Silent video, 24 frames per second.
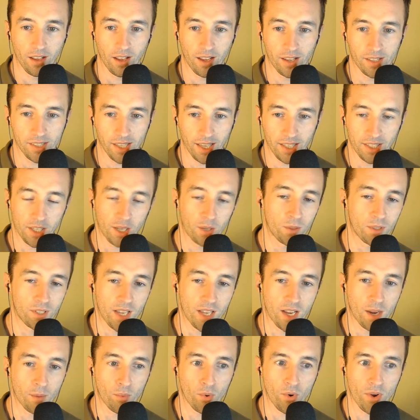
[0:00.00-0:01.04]
I sat down to
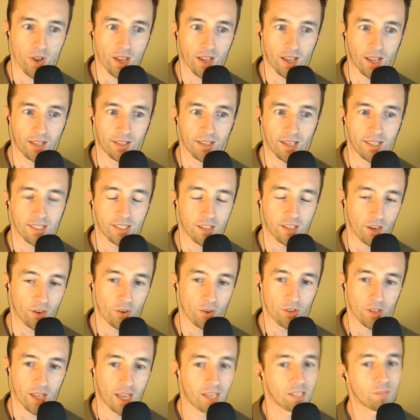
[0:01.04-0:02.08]
take a break, and next thing I
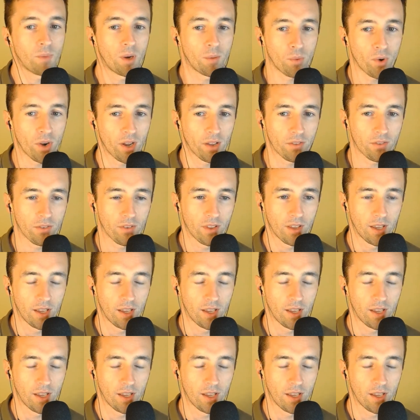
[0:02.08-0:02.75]
couldn't catch my breath.